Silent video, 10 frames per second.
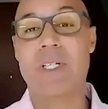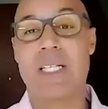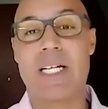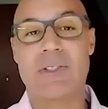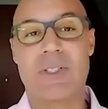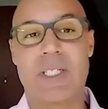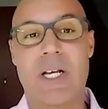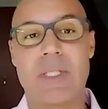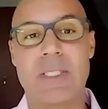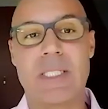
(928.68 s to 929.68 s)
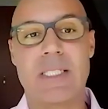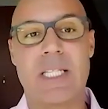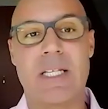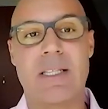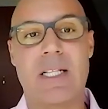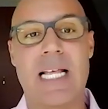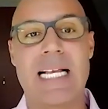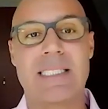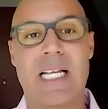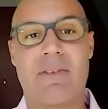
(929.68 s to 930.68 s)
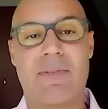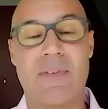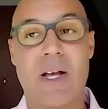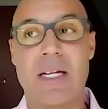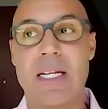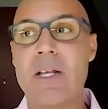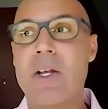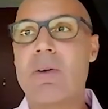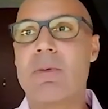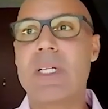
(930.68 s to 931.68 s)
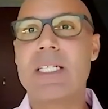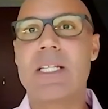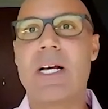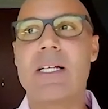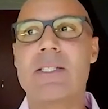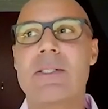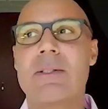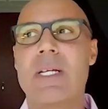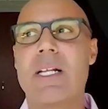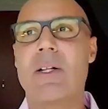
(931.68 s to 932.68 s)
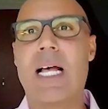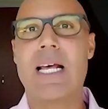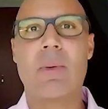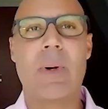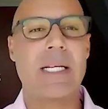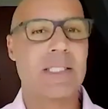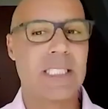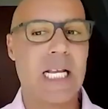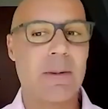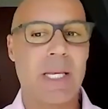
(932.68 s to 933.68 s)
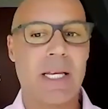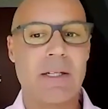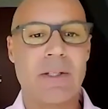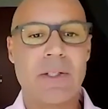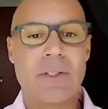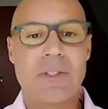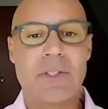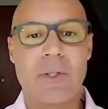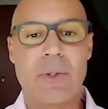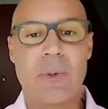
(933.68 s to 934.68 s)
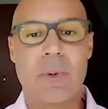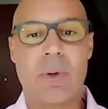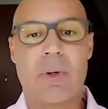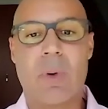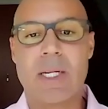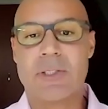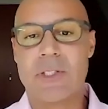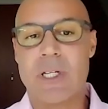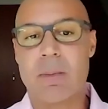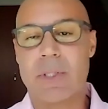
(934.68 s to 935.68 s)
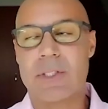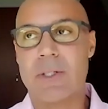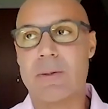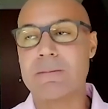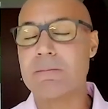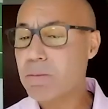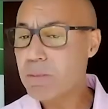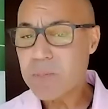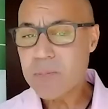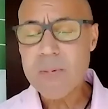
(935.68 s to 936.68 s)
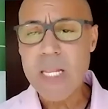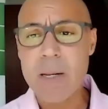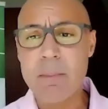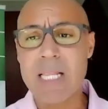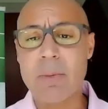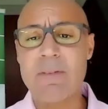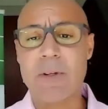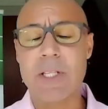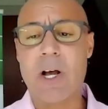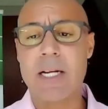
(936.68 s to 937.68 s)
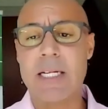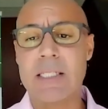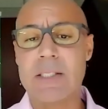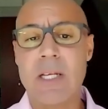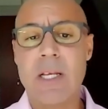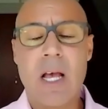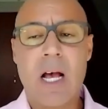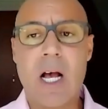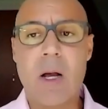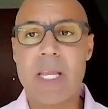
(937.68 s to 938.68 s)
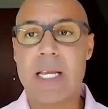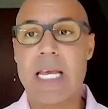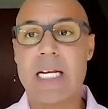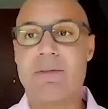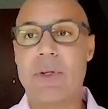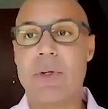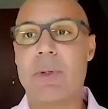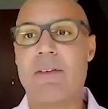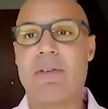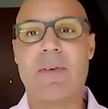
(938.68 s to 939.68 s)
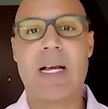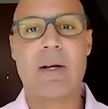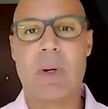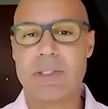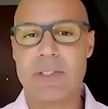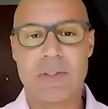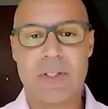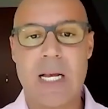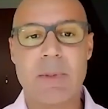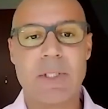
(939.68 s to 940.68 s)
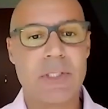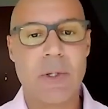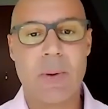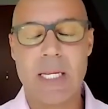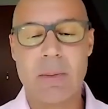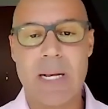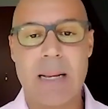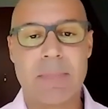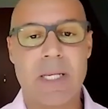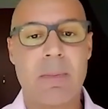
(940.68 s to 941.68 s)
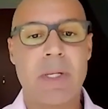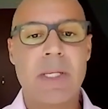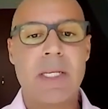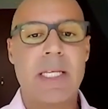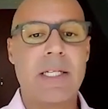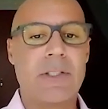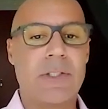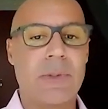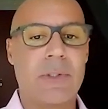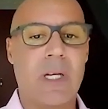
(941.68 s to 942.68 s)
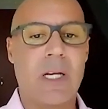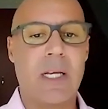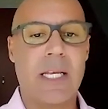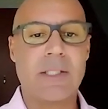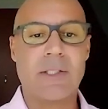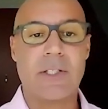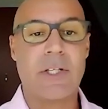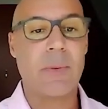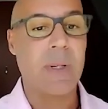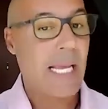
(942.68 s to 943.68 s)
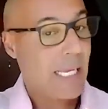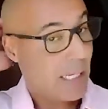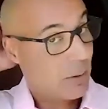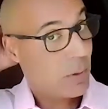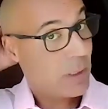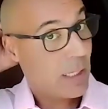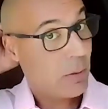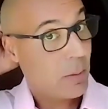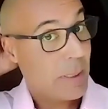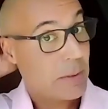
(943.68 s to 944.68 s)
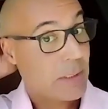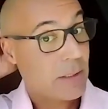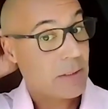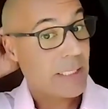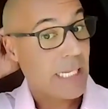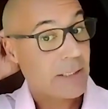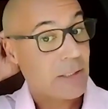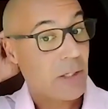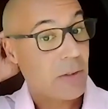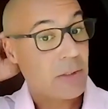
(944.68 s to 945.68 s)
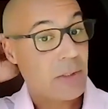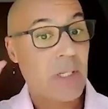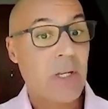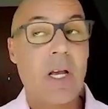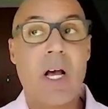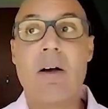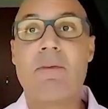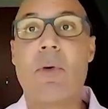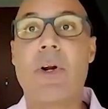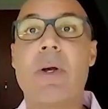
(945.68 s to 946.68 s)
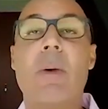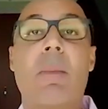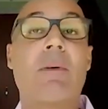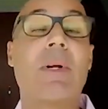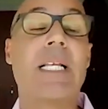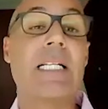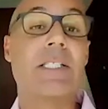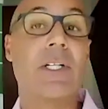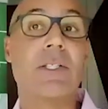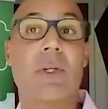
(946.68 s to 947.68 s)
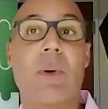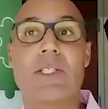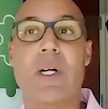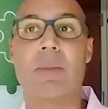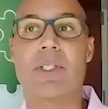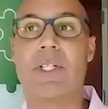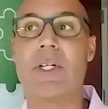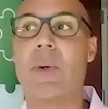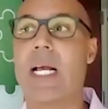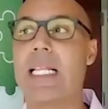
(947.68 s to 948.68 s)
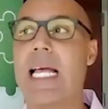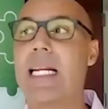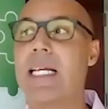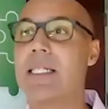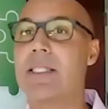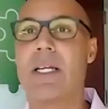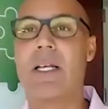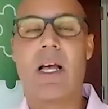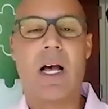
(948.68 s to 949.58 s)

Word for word: really interesting though is is the the last F fun really does in a lot of ways segment to question number two. Yeah. And by the way, for the audience, um, again, if you if you've got questions or comments, just go ahead and pop them into the into the Q and A, and we'll uh, we'll be able to to get to those um, for you. But it really gets to, to question number two, and that is,